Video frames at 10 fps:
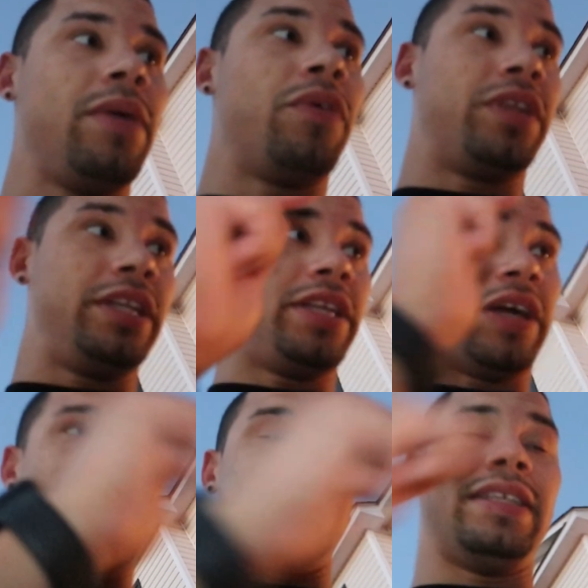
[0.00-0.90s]
with the
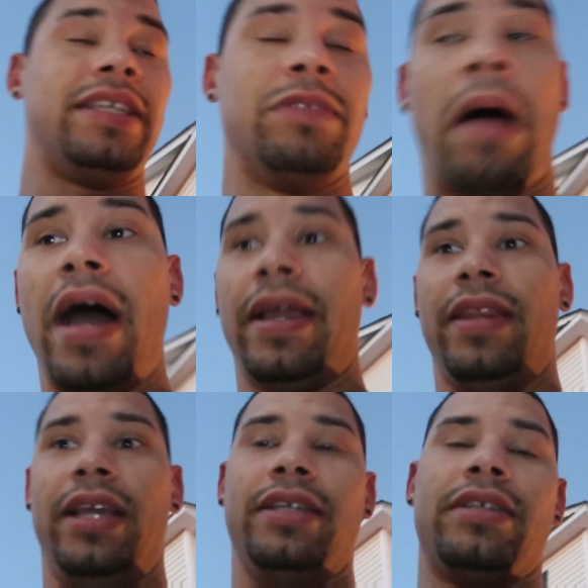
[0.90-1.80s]
TTRS is
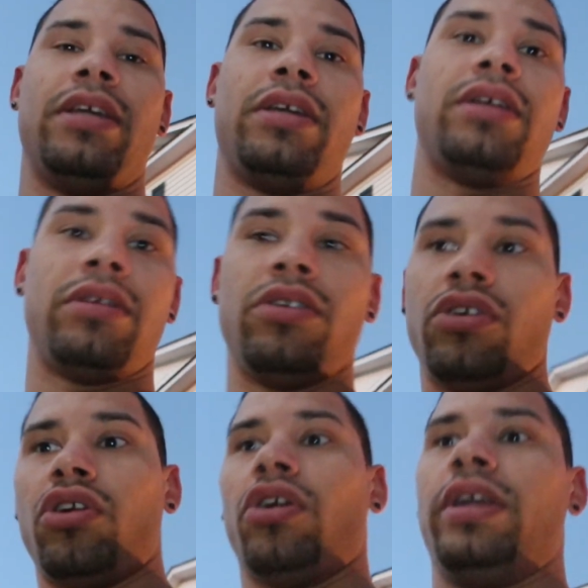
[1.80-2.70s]
buying these
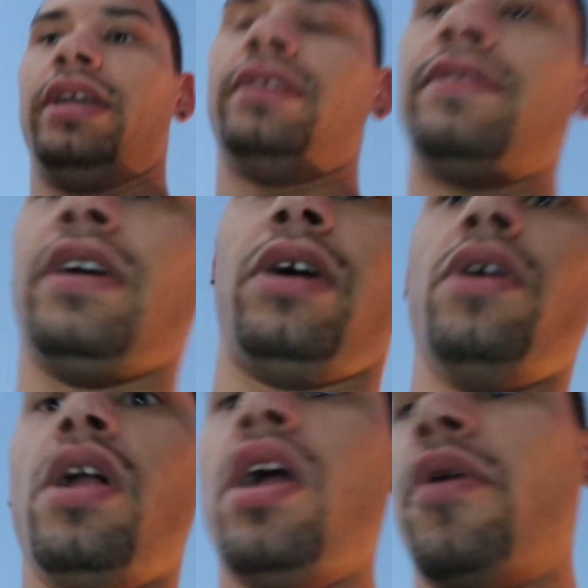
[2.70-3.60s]
Kirkies. So
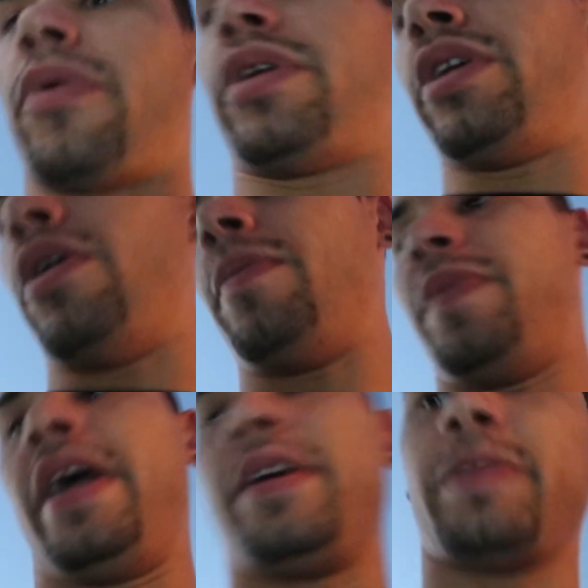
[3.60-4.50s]
we're gonna go
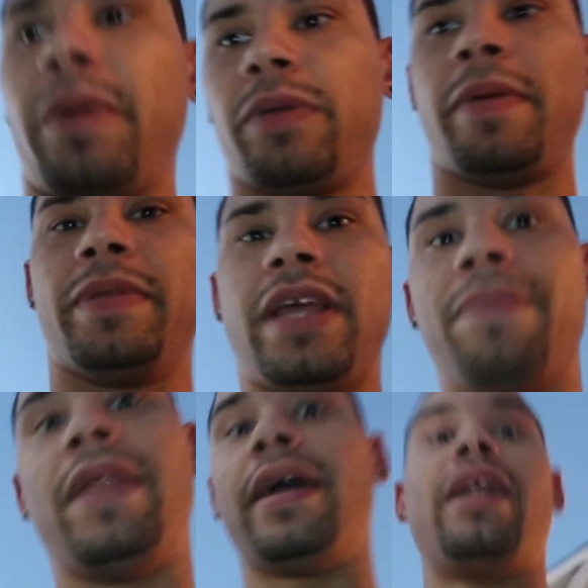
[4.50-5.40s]
up to Harrisburg, meet with
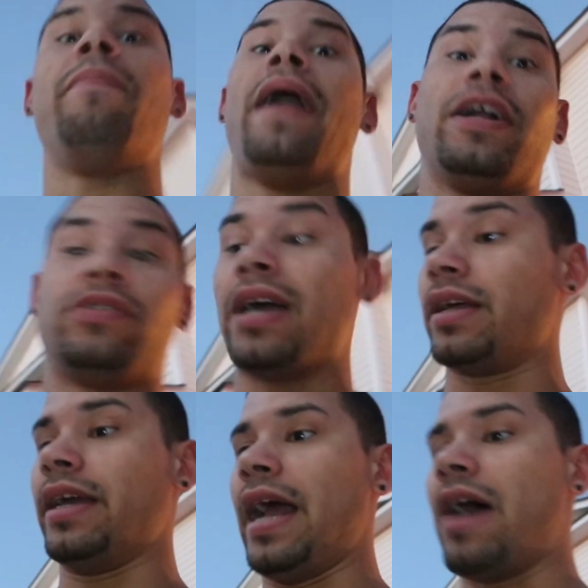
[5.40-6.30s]
them. Then I gotta backtrack
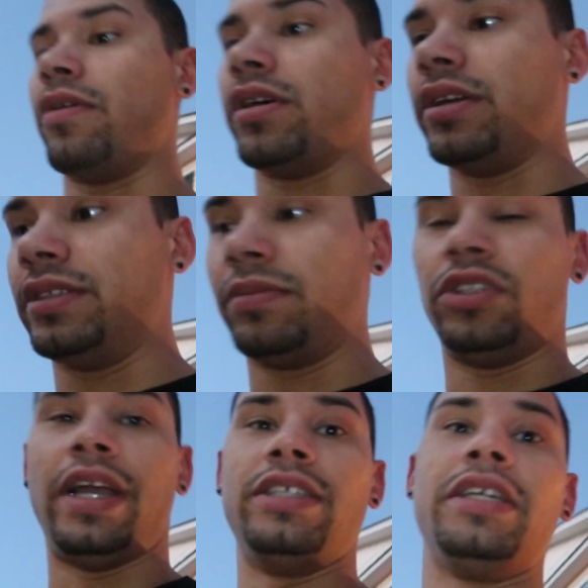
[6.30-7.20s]
like an hour and some
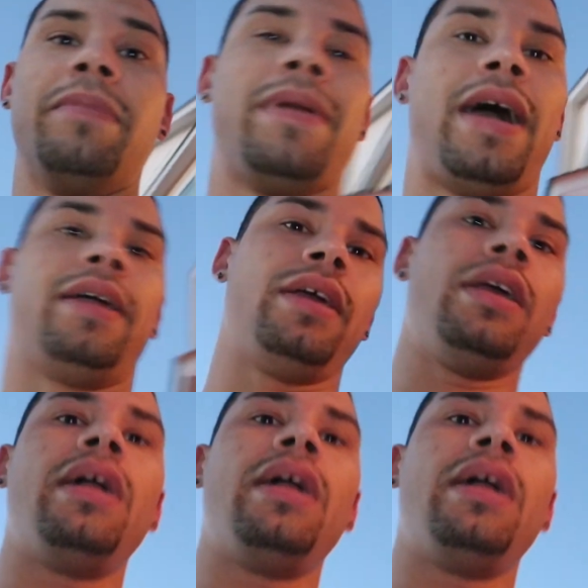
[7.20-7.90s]
change to get back